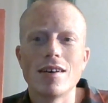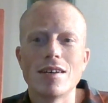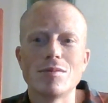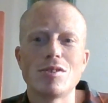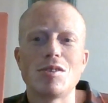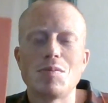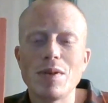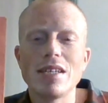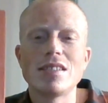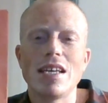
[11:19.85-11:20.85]
There's this
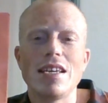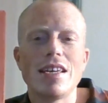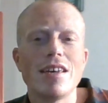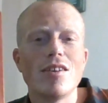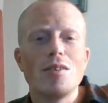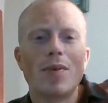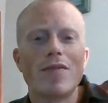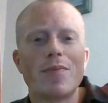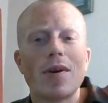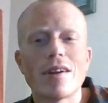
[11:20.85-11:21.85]
big sandy hill
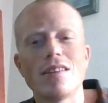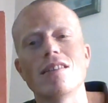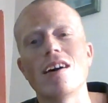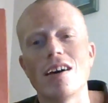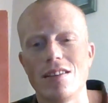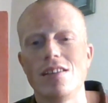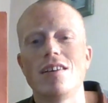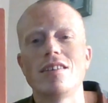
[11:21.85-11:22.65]
above the parking lot.